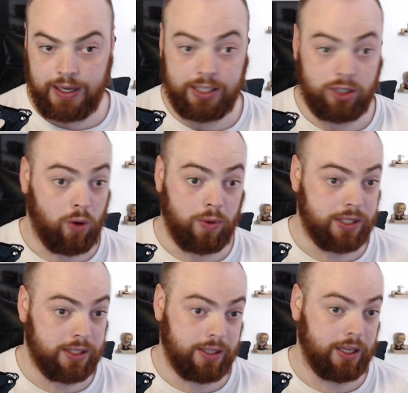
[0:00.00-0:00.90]

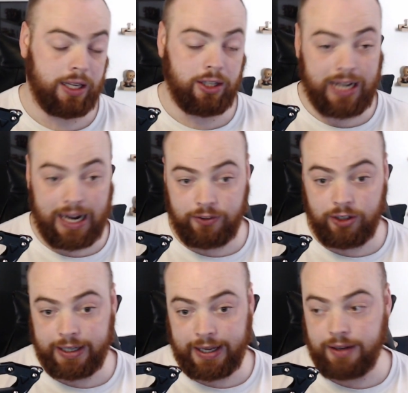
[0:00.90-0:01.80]
always look after
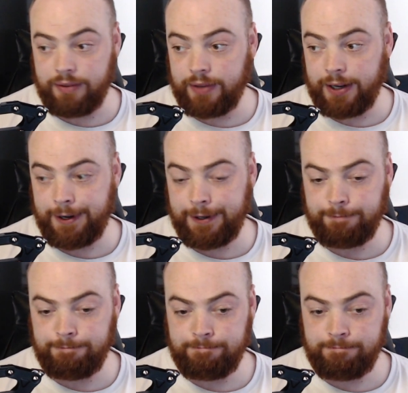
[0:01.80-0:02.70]
her king.
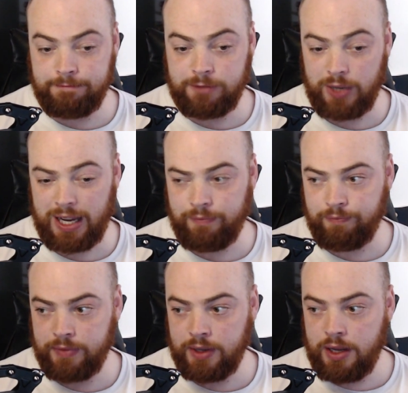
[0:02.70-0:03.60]
So yeah.
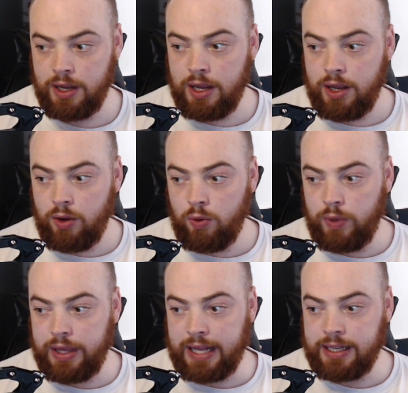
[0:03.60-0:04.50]

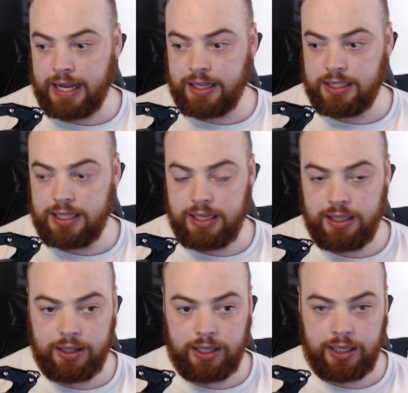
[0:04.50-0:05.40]
We then get to see
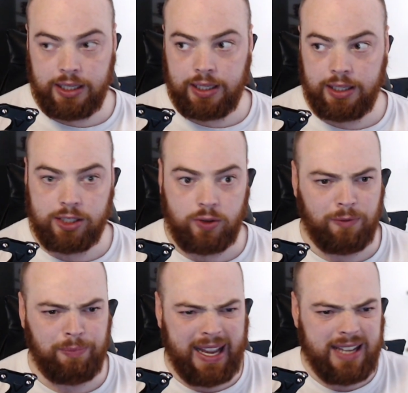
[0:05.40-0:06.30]
the sort
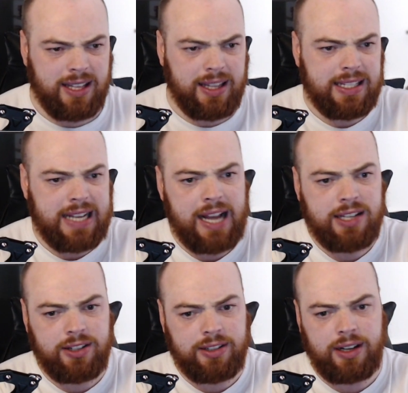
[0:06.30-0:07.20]
of base that these guys
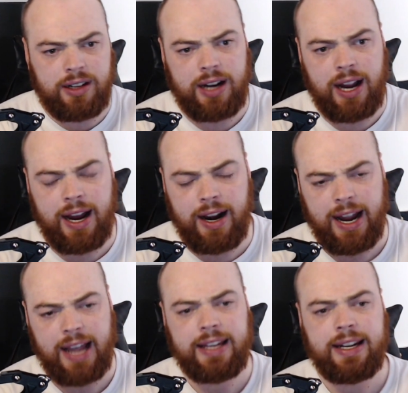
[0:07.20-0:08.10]
are
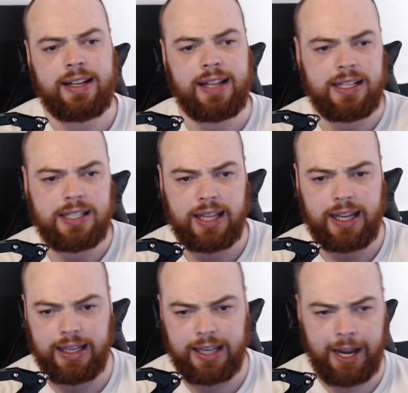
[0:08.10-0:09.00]
hiding in. It's like